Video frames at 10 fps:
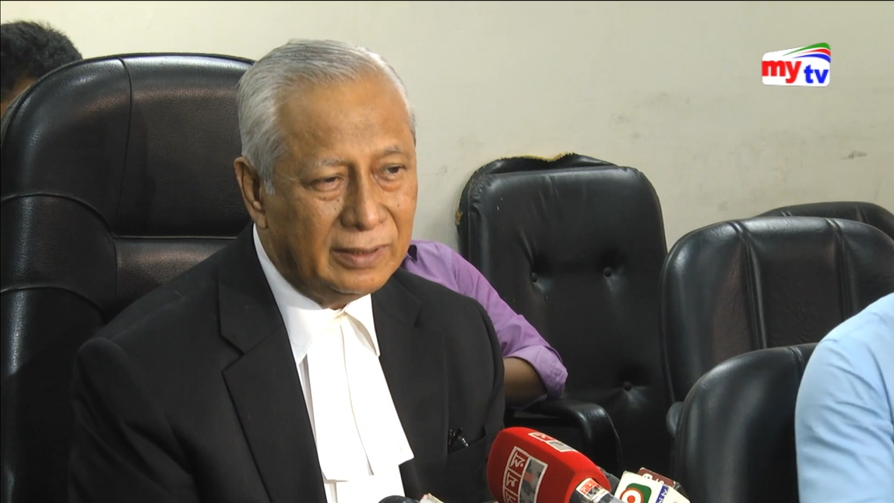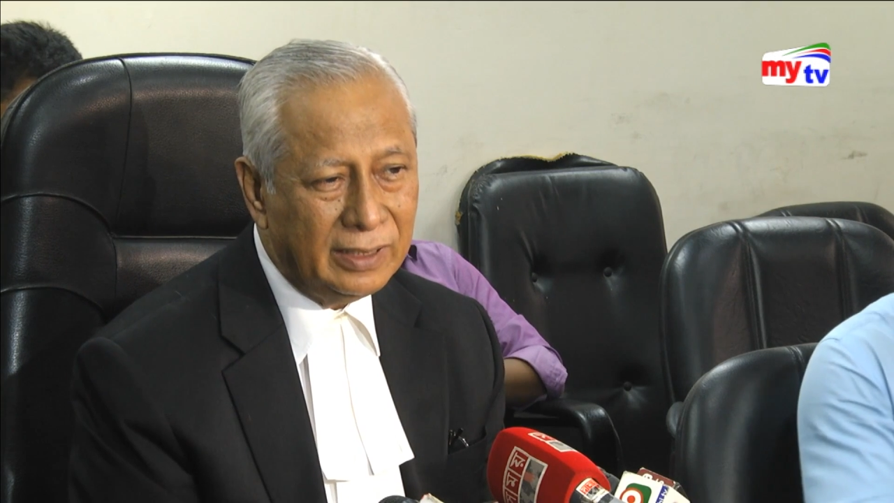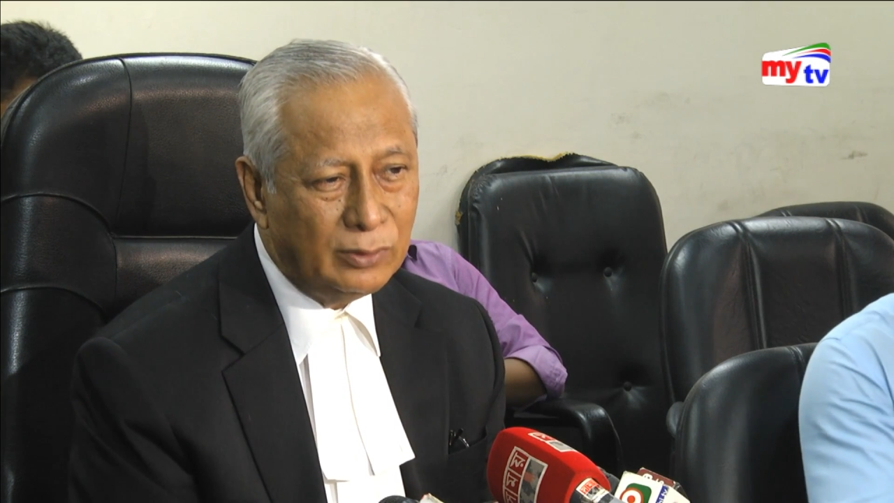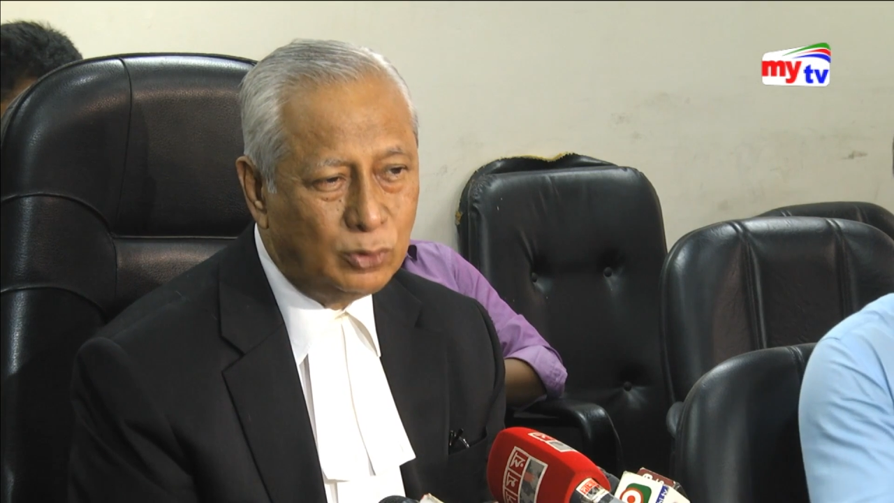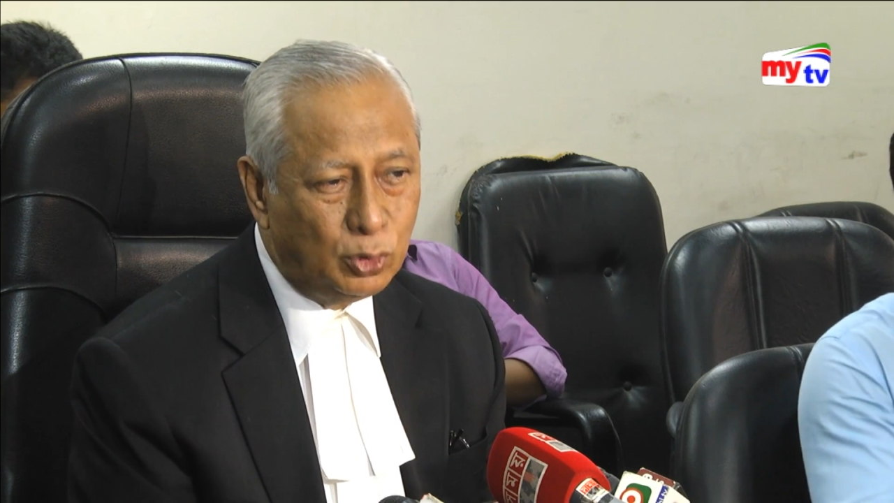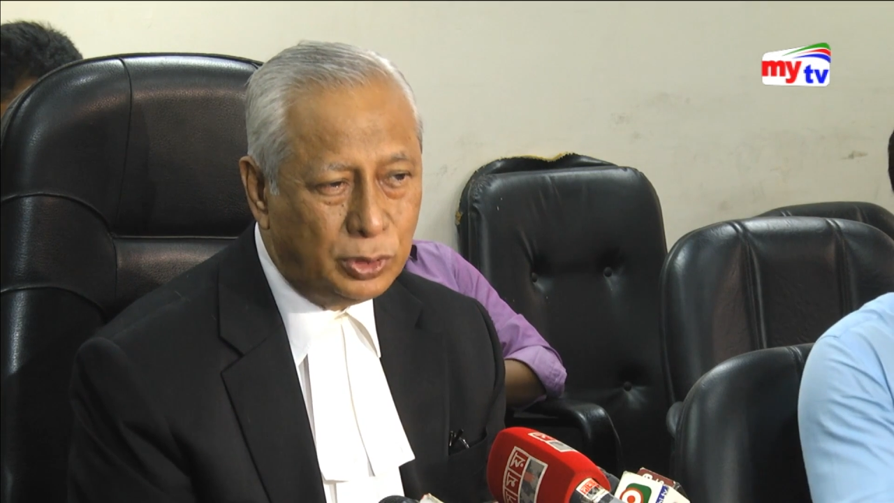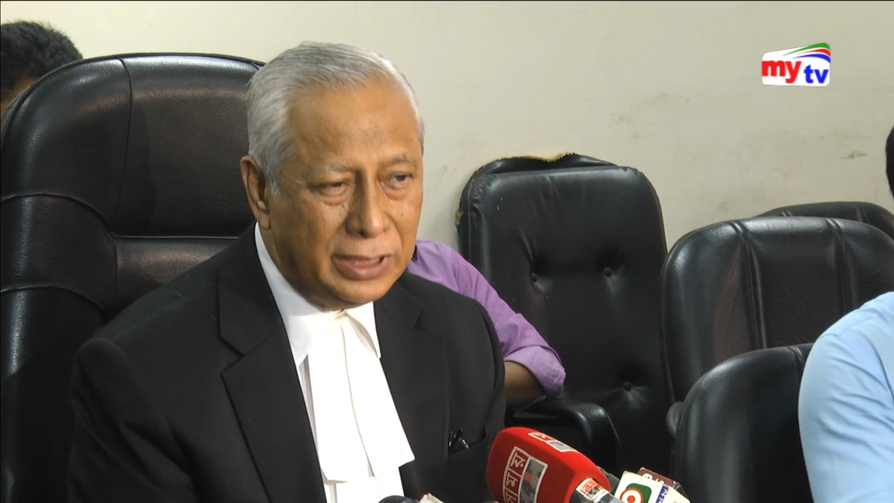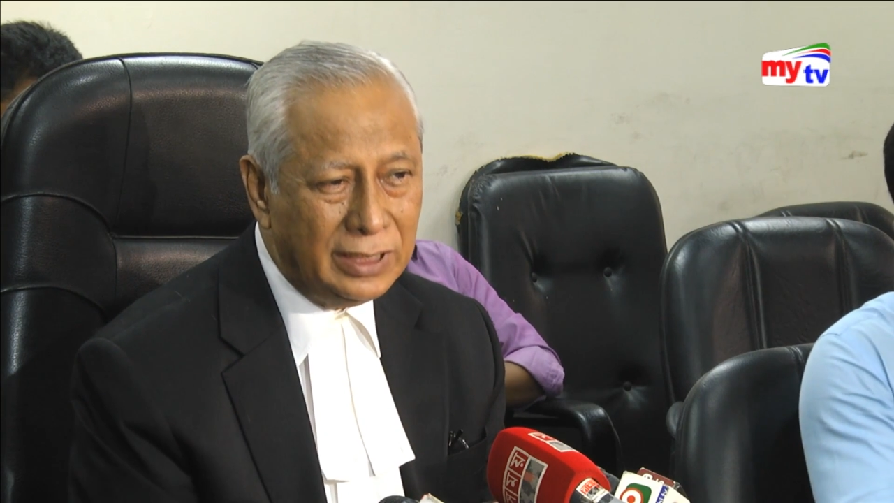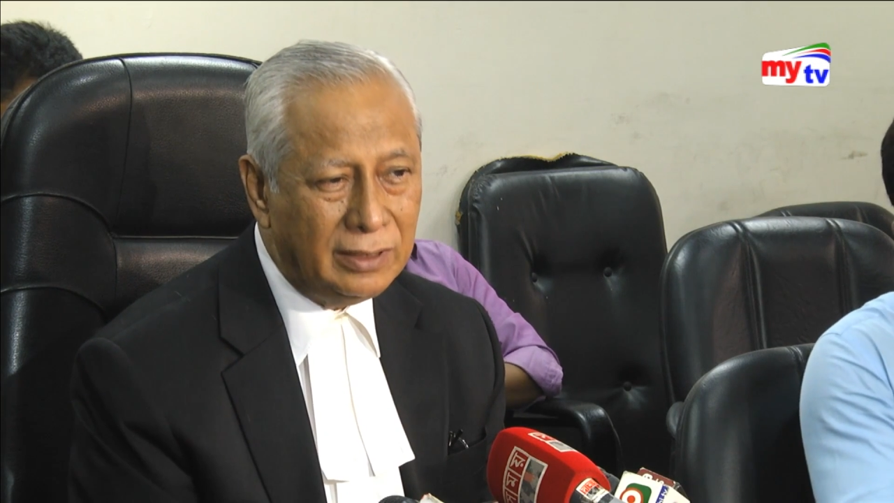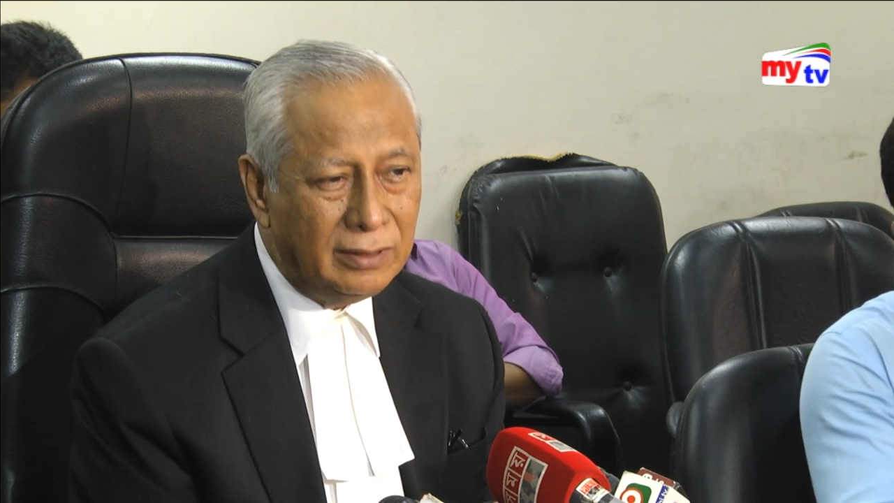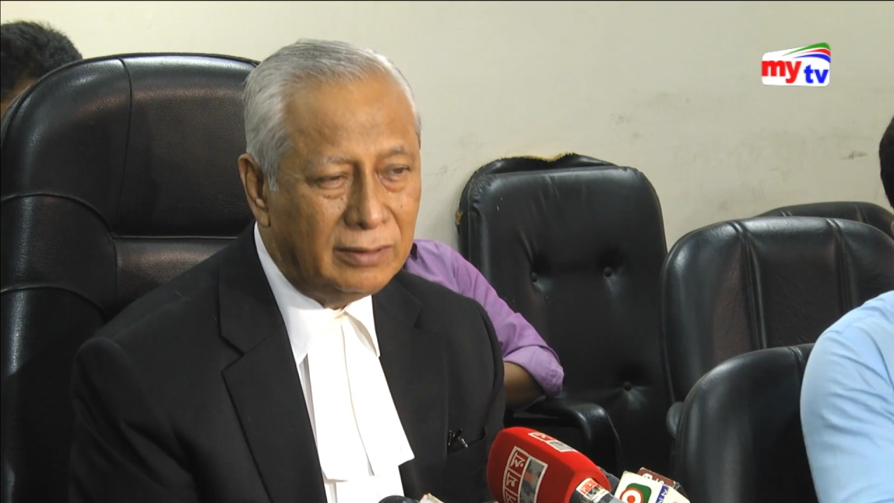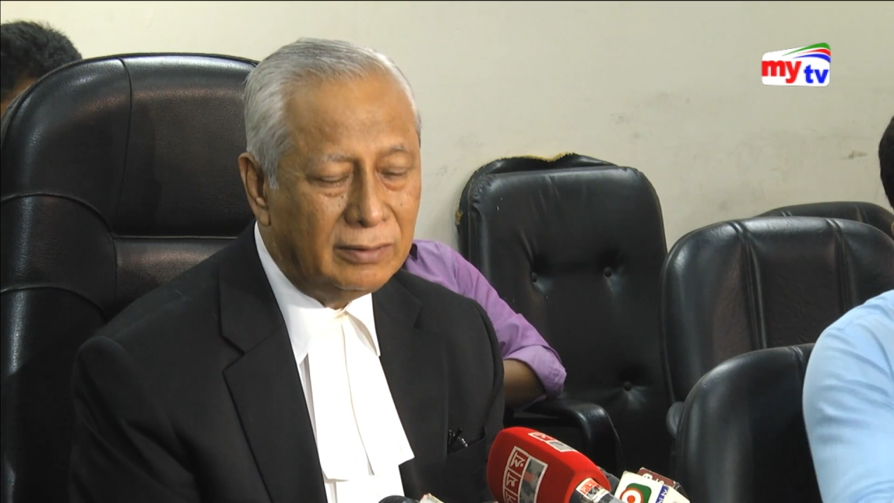hospital for better